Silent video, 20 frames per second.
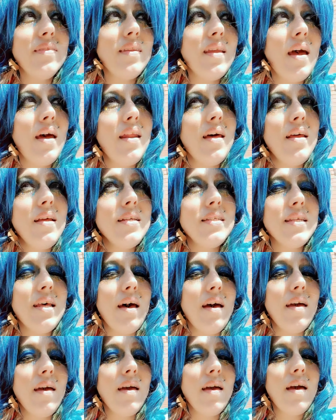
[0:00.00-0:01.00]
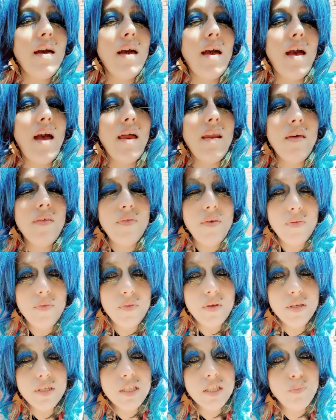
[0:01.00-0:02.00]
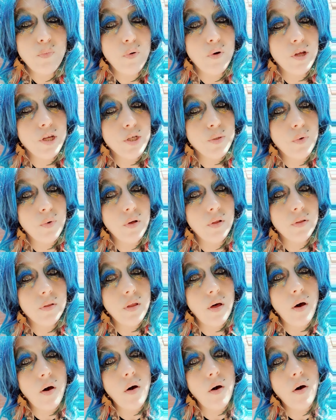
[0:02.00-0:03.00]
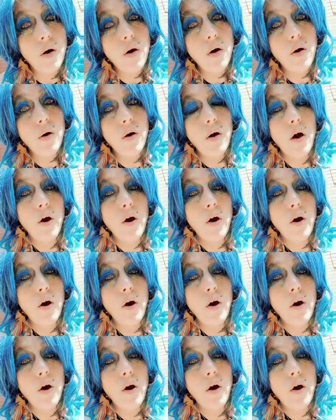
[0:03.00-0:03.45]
then it's like anything that's spiritual or on